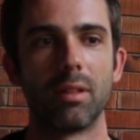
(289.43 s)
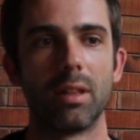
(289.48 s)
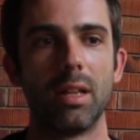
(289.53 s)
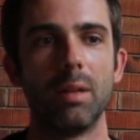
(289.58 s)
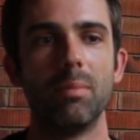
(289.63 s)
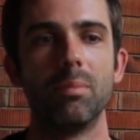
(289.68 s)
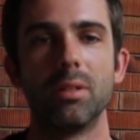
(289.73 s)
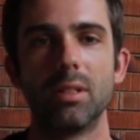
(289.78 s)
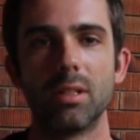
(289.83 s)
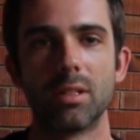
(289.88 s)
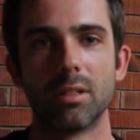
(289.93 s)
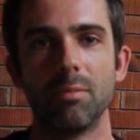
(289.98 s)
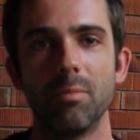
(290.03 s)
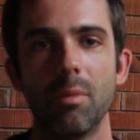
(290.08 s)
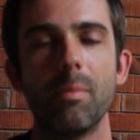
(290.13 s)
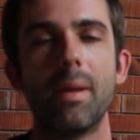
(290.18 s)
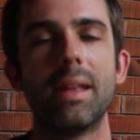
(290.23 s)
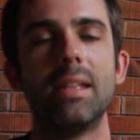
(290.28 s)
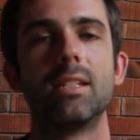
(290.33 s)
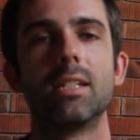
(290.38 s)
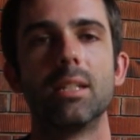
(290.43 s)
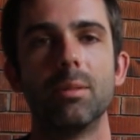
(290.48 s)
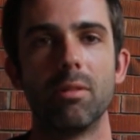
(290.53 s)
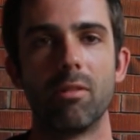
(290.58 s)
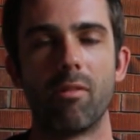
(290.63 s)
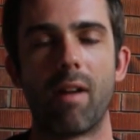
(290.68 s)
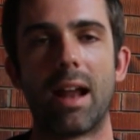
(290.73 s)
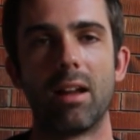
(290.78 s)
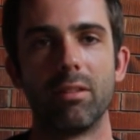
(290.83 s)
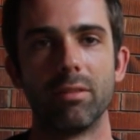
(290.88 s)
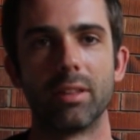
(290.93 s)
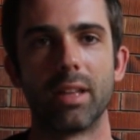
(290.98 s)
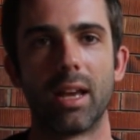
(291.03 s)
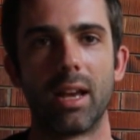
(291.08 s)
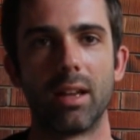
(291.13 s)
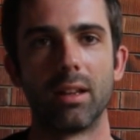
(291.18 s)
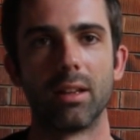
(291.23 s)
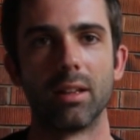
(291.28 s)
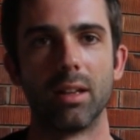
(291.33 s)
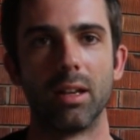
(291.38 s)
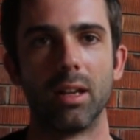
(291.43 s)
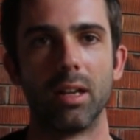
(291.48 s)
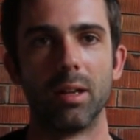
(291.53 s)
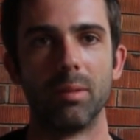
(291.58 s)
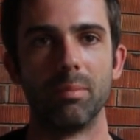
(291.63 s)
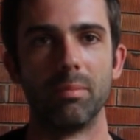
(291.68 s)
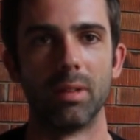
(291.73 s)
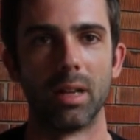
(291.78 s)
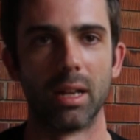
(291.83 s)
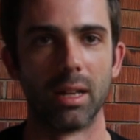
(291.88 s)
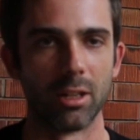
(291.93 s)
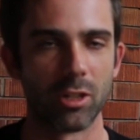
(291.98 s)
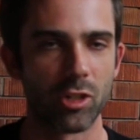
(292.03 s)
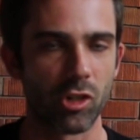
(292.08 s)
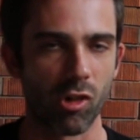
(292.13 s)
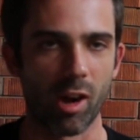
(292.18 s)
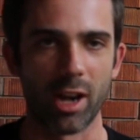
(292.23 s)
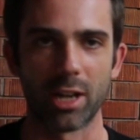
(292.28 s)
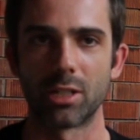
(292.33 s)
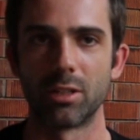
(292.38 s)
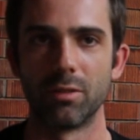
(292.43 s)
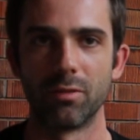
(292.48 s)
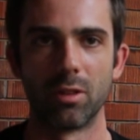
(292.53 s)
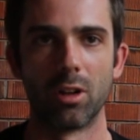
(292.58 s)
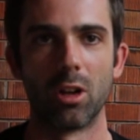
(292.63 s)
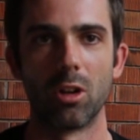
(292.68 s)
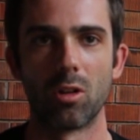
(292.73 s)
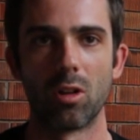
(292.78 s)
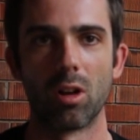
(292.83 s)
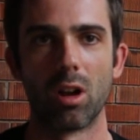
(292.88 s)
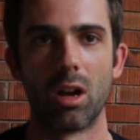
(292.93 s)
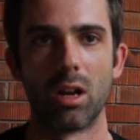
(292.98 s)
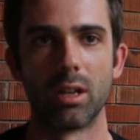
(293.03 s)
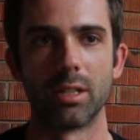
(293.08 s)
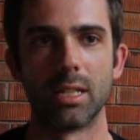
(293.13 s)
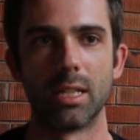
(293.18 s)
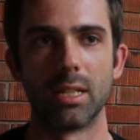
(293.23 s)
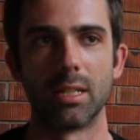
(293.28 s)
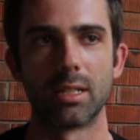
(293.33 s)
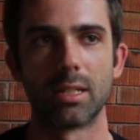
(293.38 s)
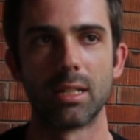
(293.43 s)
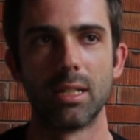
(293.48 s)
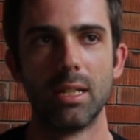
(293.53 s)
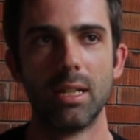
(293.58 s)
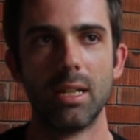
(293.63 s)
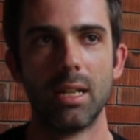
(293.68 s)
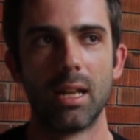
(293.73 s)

impetus and momentum around that, and attraction for local artists.